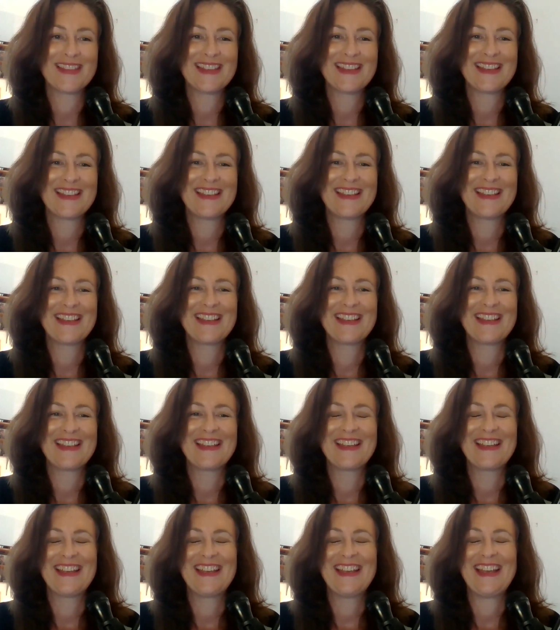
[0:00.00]

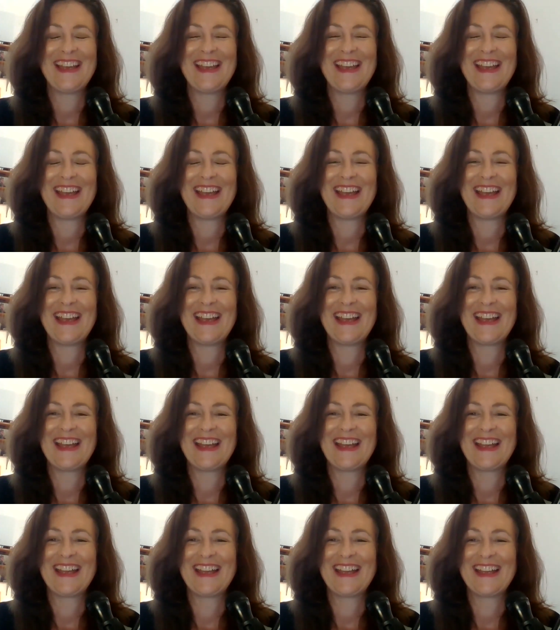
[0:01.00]

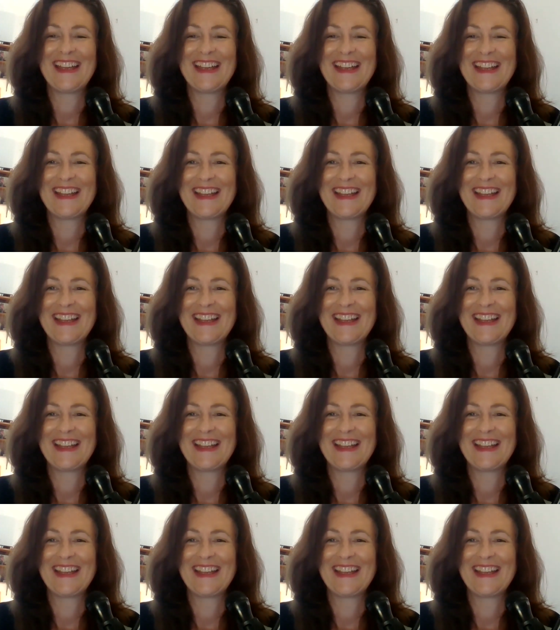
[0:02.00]
Nobody speaks.